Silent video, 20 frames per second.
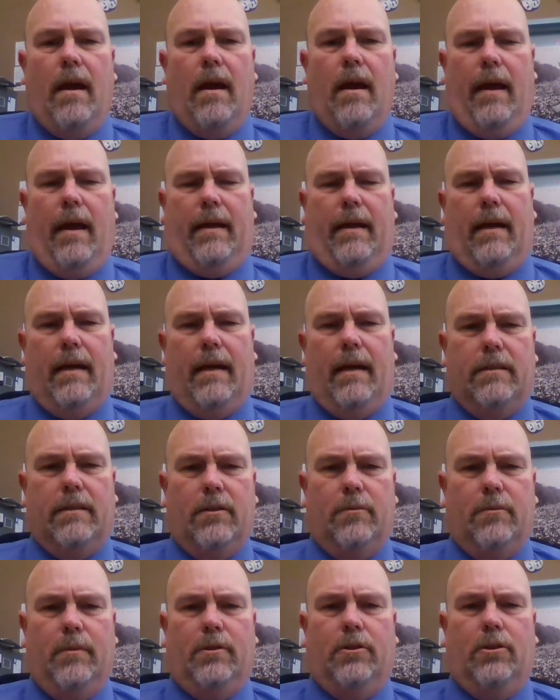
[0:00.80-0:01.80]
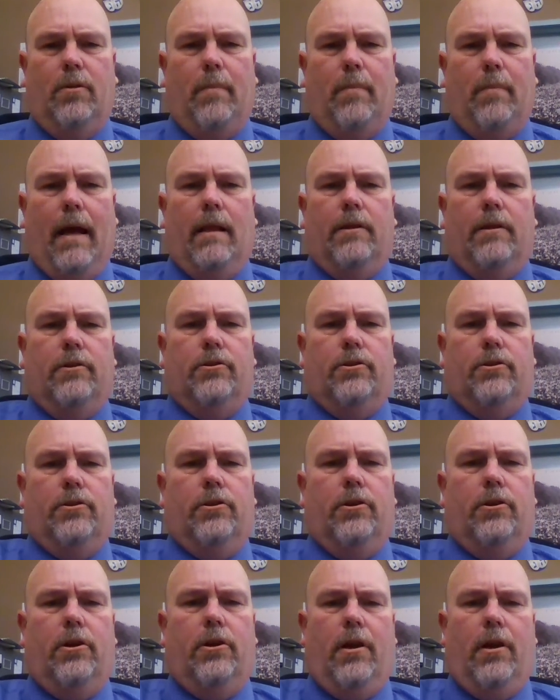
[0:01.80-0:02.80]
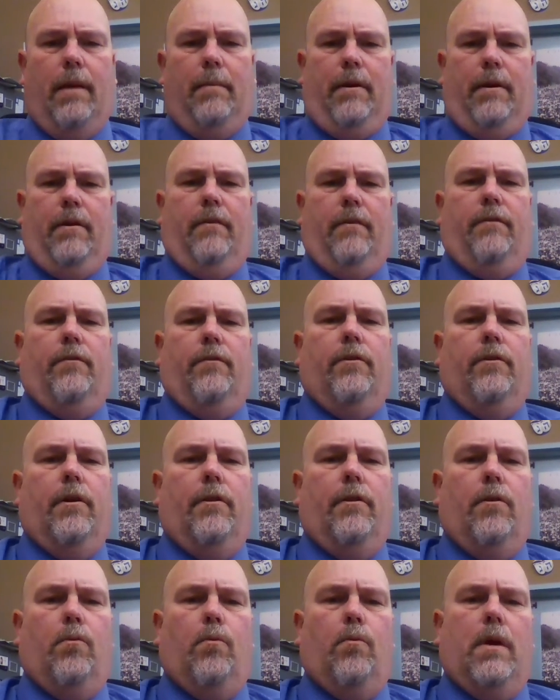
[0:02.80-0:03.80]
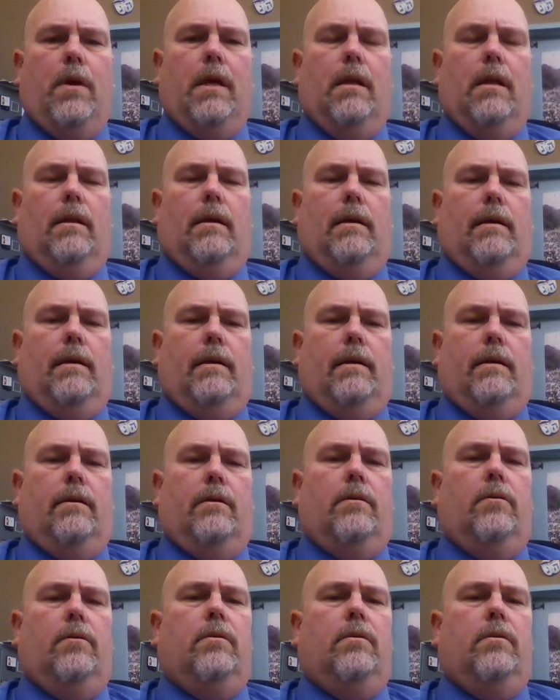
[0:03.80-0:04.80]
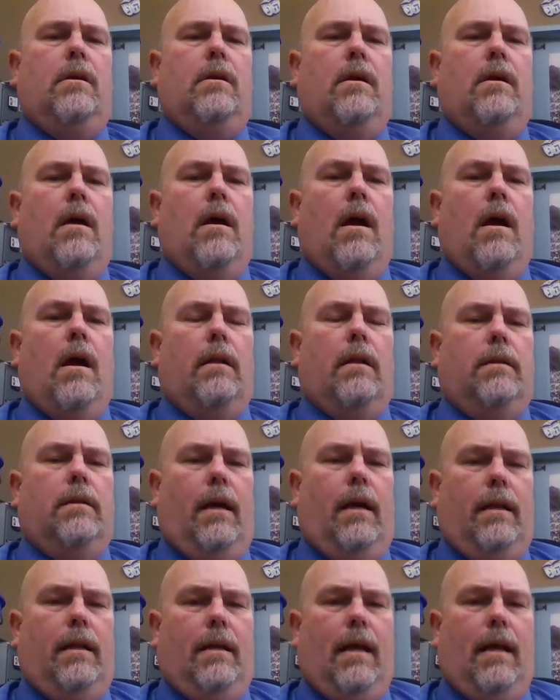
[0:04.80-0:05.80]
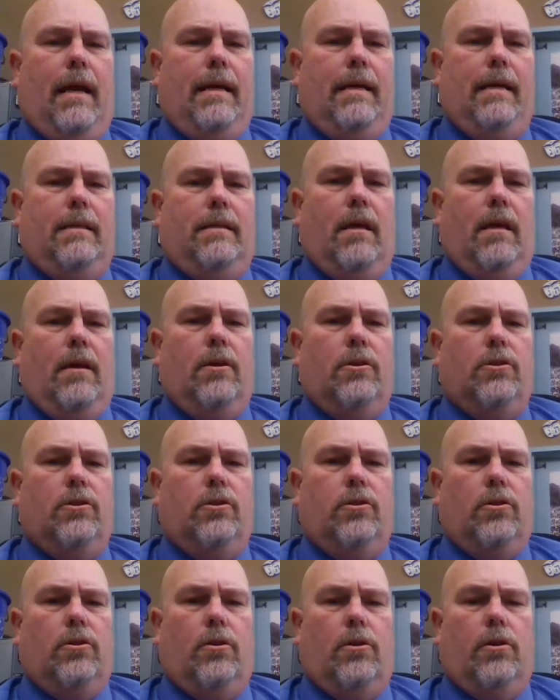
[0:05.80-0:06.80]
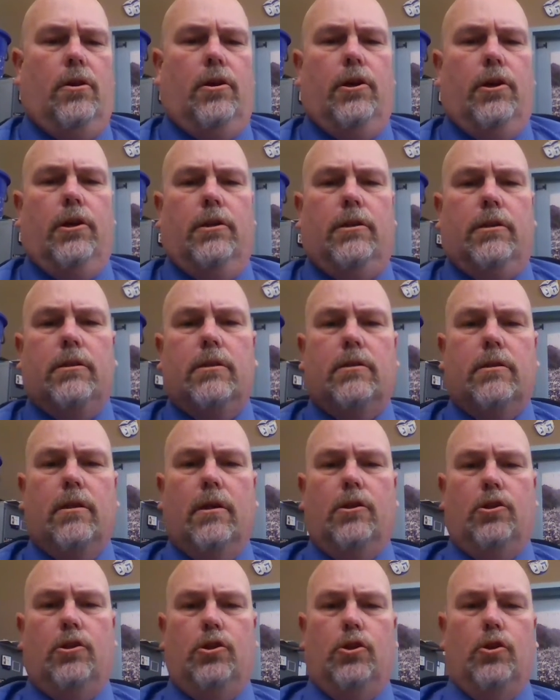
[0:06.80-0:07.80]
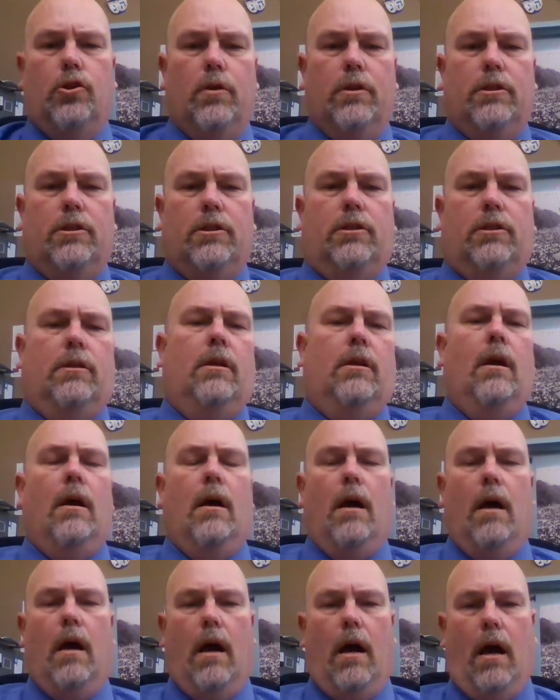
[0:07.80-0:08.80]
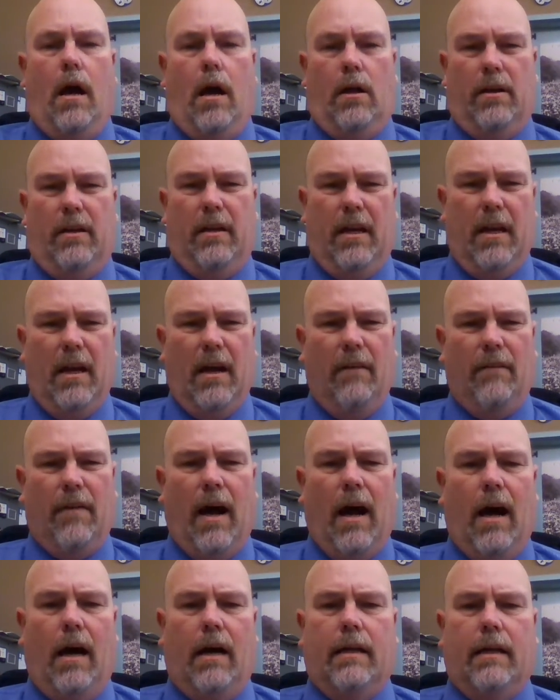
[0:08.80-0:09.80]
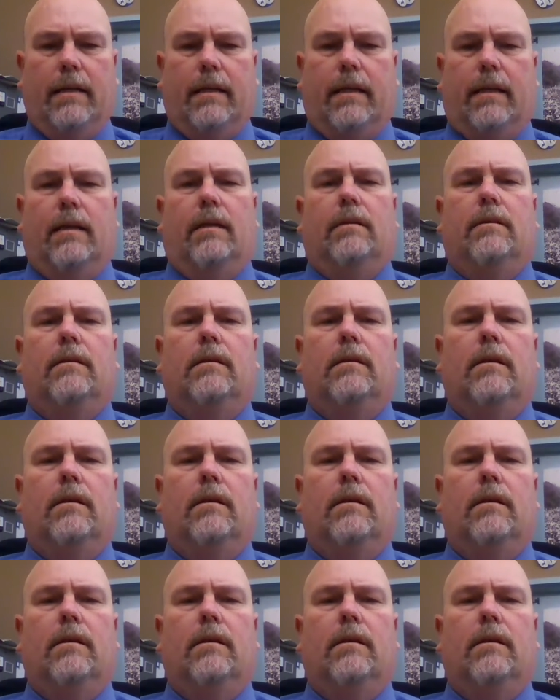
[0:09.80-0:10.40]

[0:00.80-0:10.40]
Hey guys, it's Mr. Ballinger. I'm here for another read aloud. Tonight starts the Jewish holiday of Hanukkah.